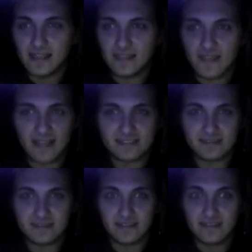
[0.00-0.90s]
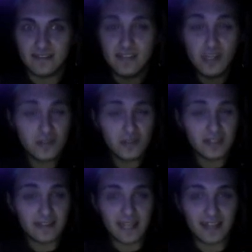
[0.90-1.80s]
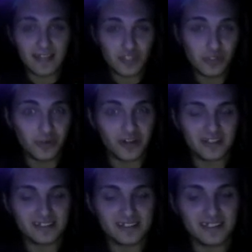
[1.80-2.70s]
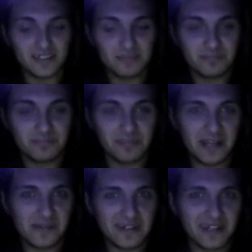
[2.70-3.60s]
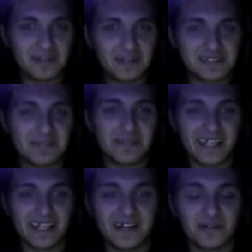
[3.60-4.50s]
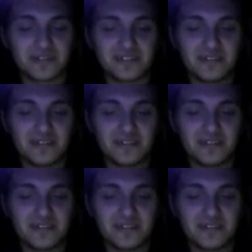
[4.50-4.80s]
that's usually the tattoo artist, and you might want to go to somebody else.